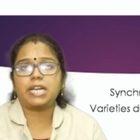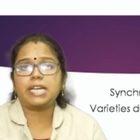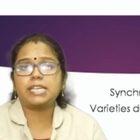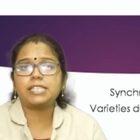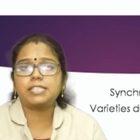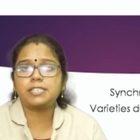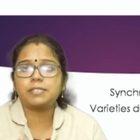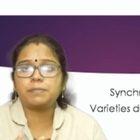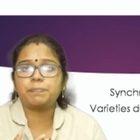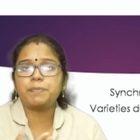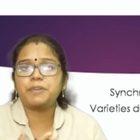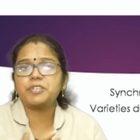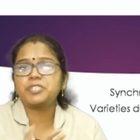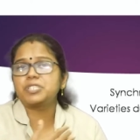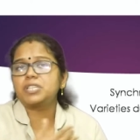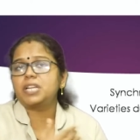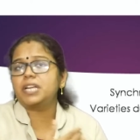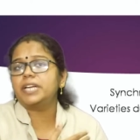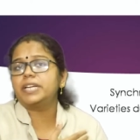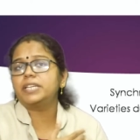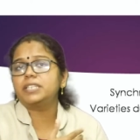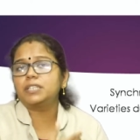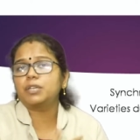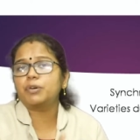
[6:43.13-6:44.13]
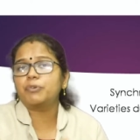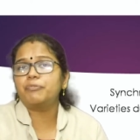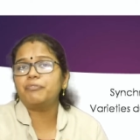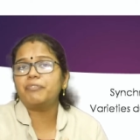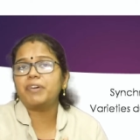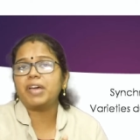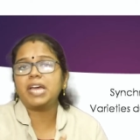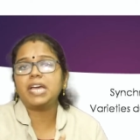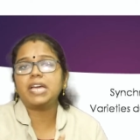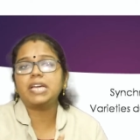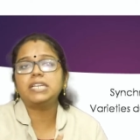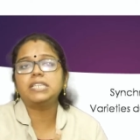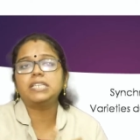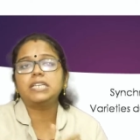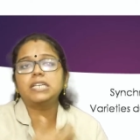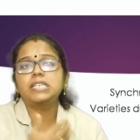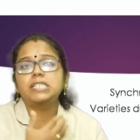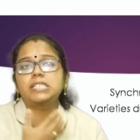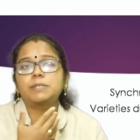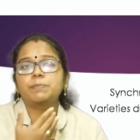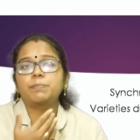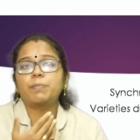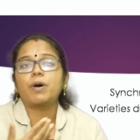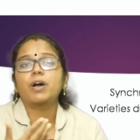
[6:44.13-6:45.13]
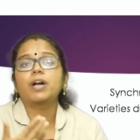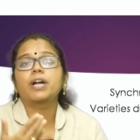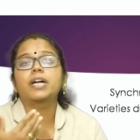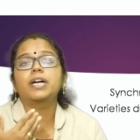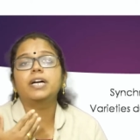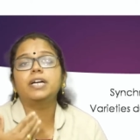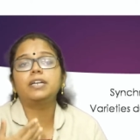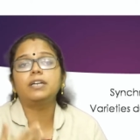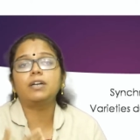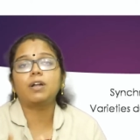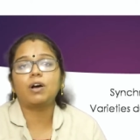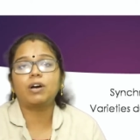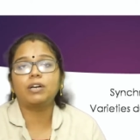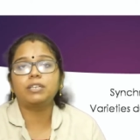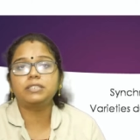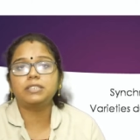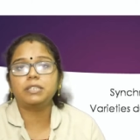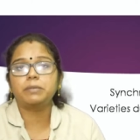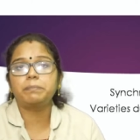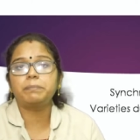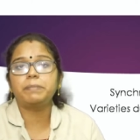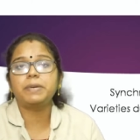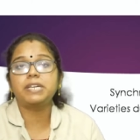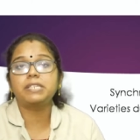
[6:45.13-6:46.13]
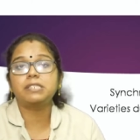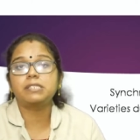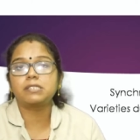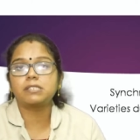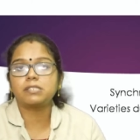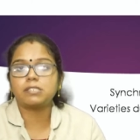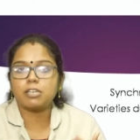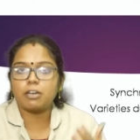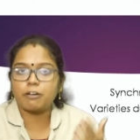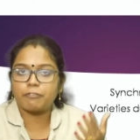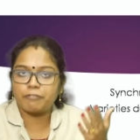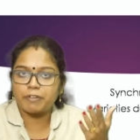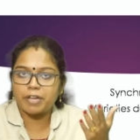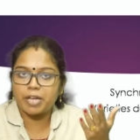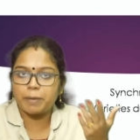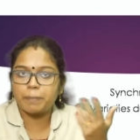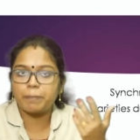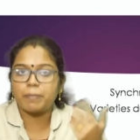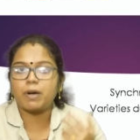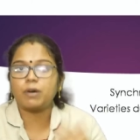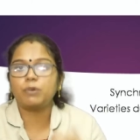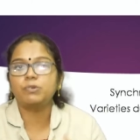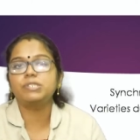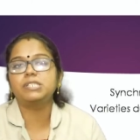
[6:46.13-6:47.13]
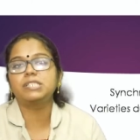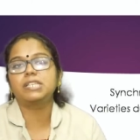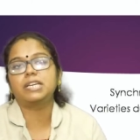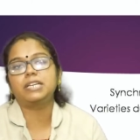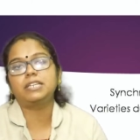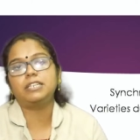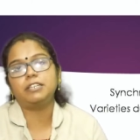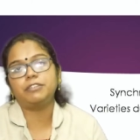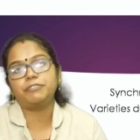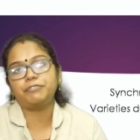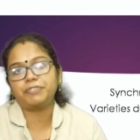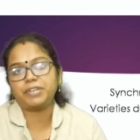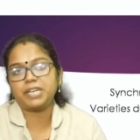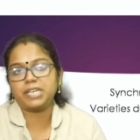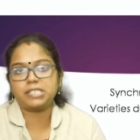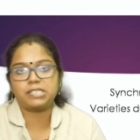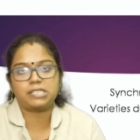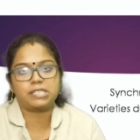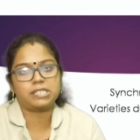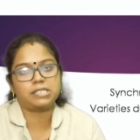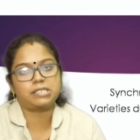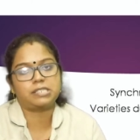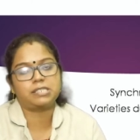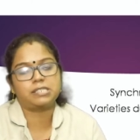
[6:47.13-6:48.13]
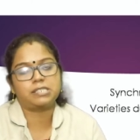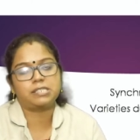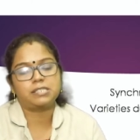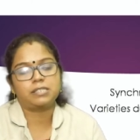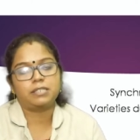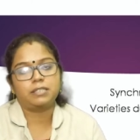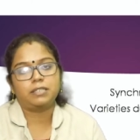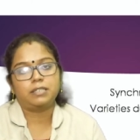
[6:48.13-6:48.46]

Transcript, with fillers: especially in the way it is spoken on the basis of above said differences.